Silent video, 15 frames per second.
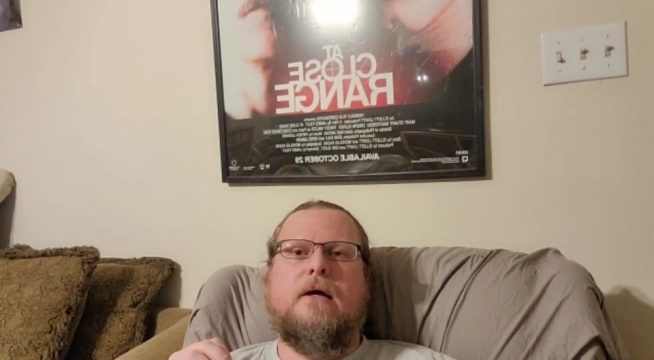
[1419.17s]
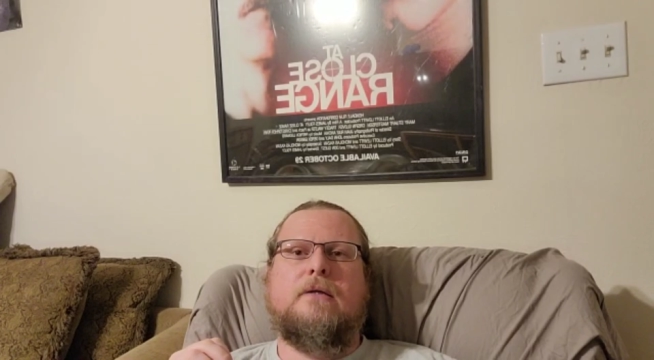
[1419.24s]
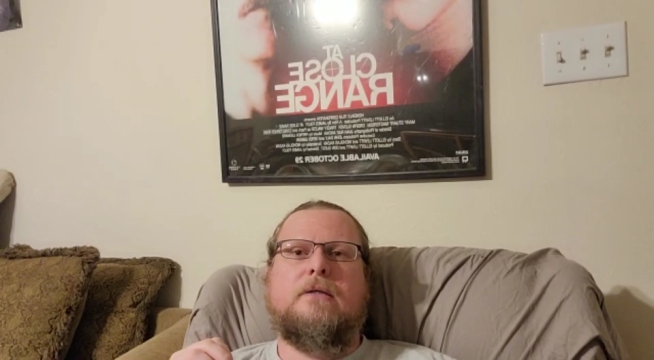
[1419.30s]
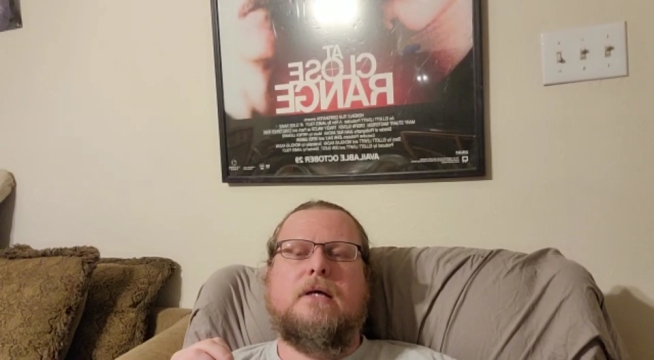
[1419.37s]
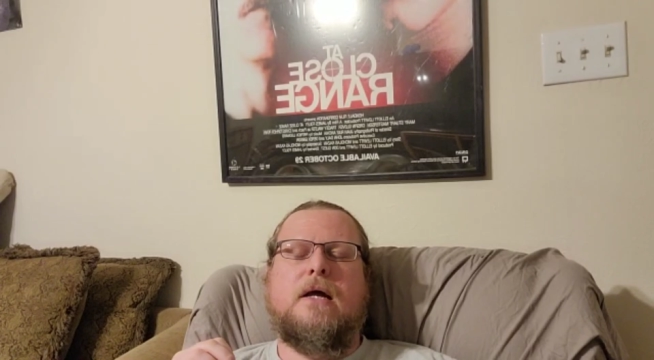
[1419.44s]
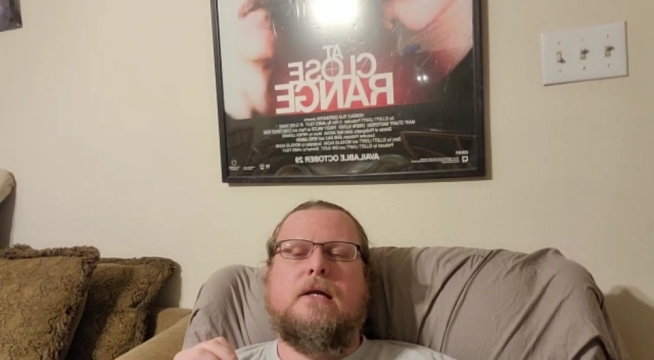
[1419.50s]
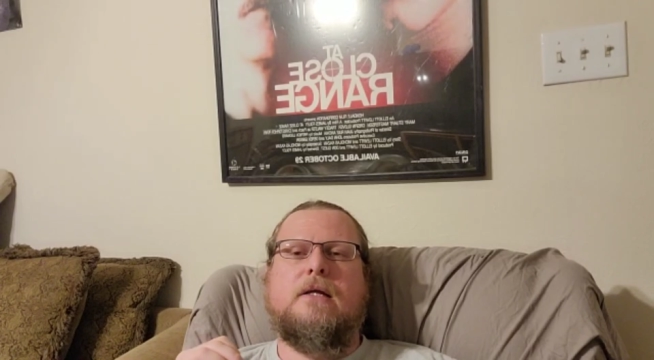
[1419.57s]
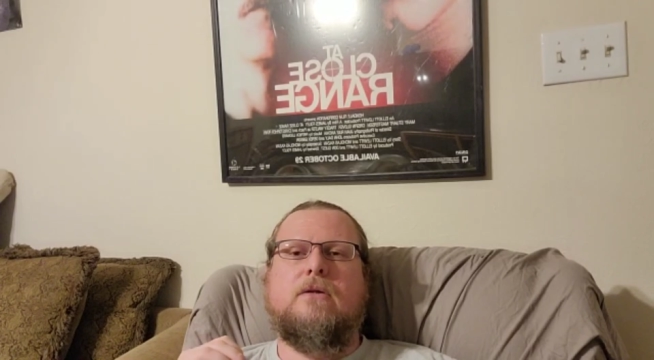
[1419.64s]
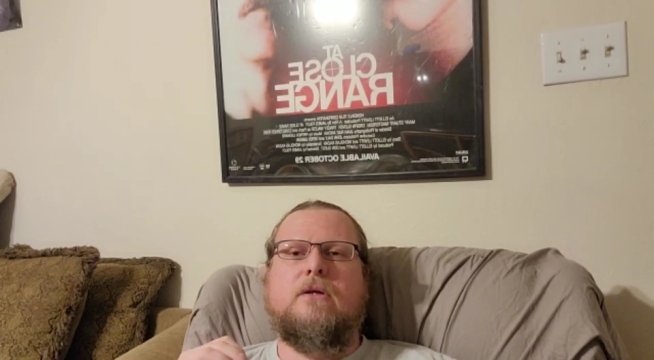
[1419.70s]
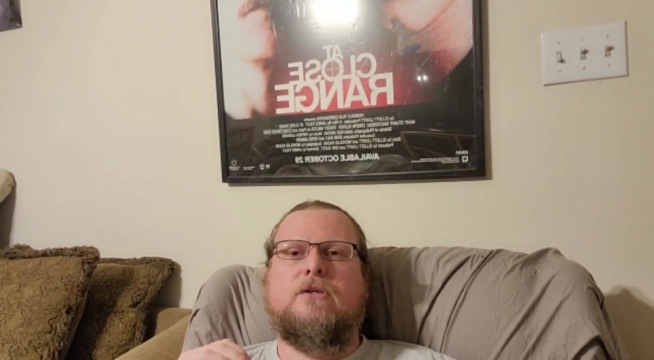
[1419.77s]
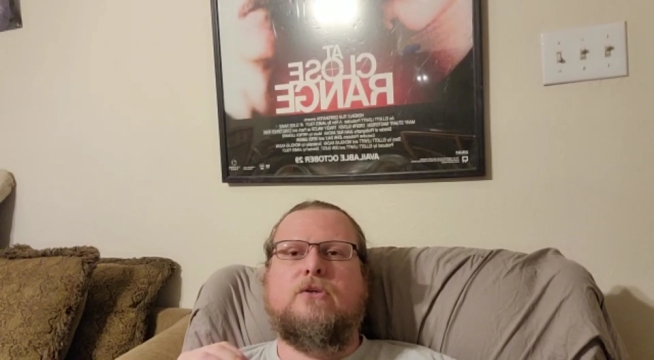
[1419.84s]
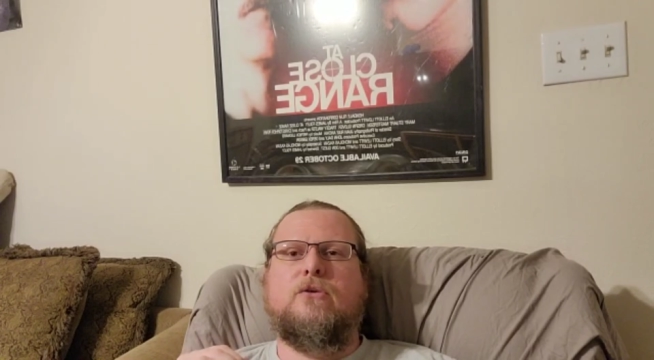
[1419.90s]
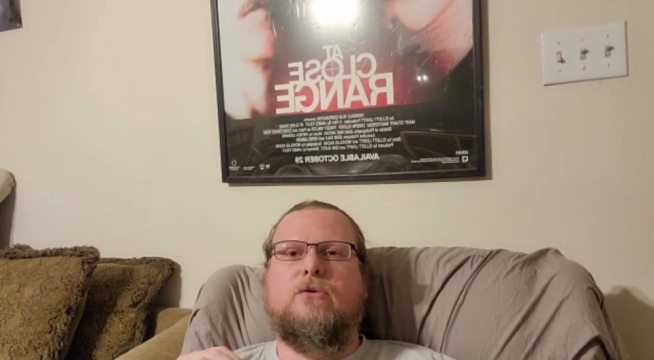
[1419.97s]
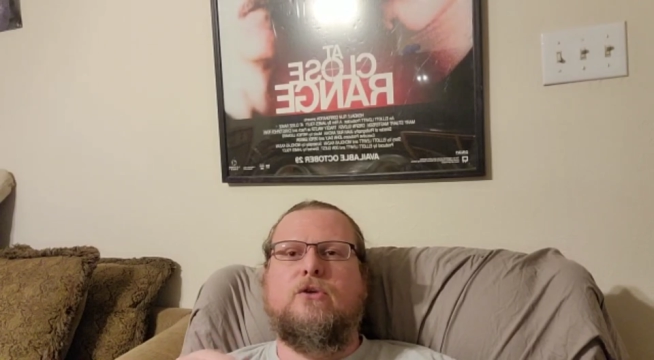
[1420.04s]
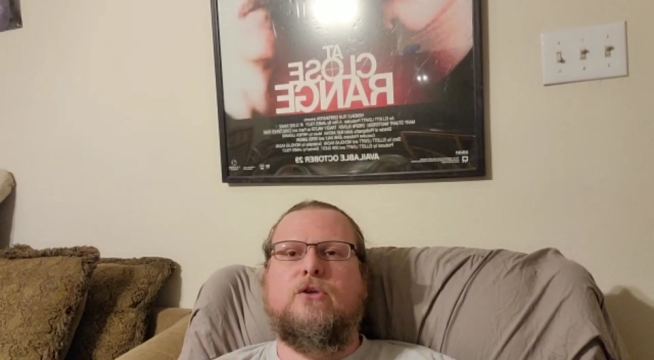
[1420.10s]
Tiny
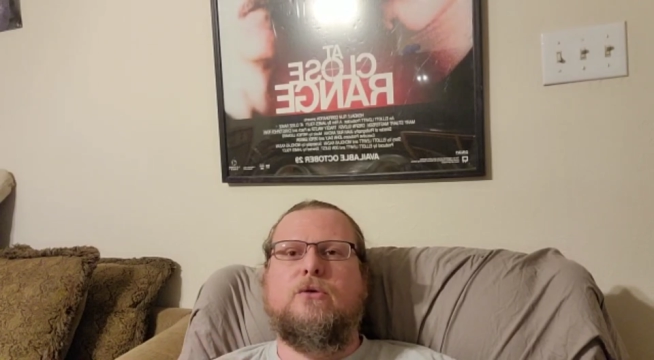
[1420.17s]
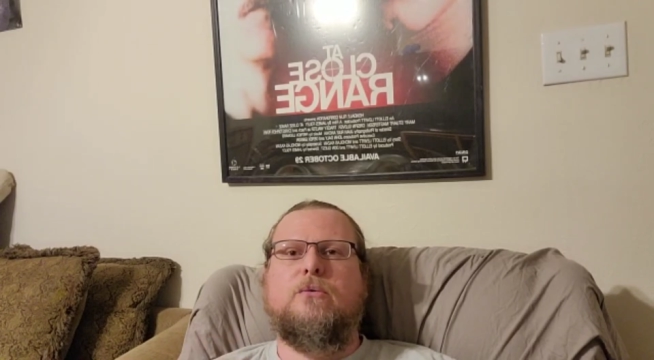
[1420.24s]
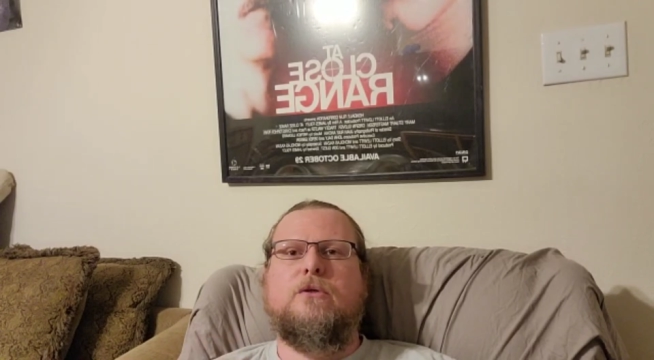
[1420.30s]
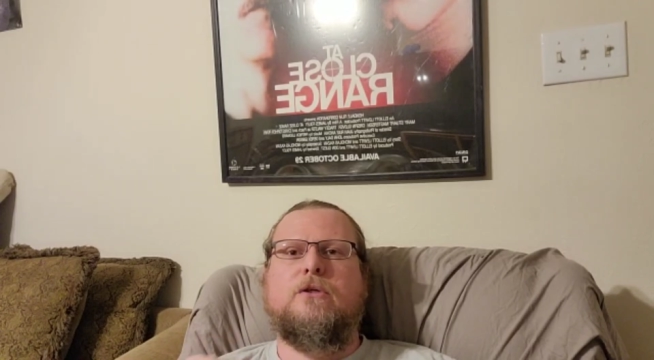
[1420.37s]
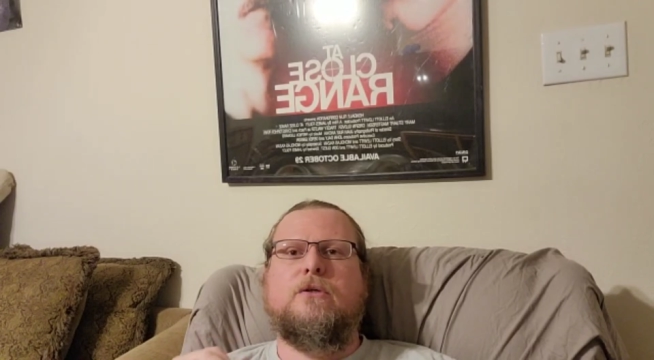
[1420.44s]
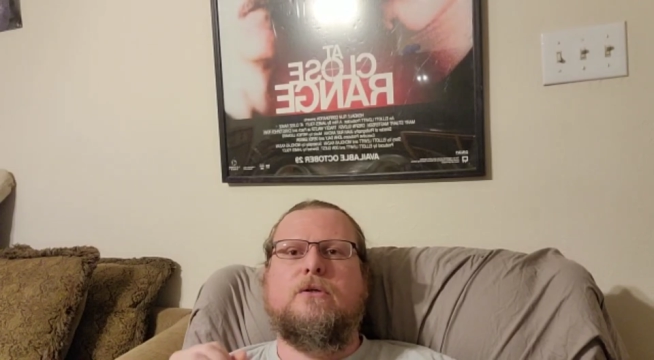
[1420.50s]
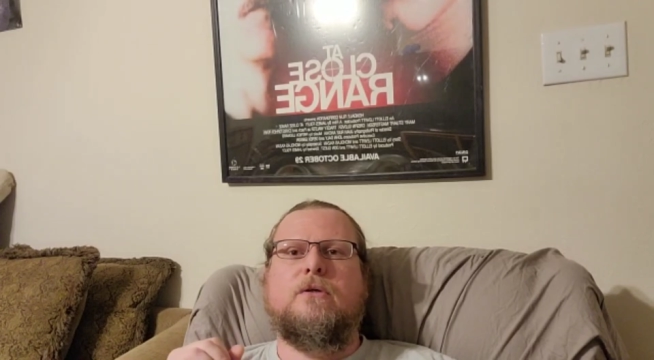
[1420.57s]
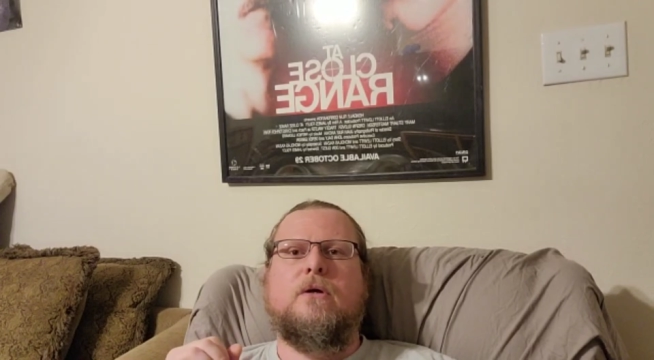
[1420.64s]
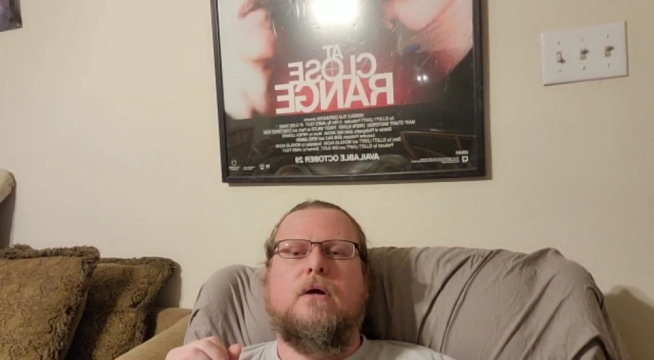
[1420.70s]
Lister Jr.,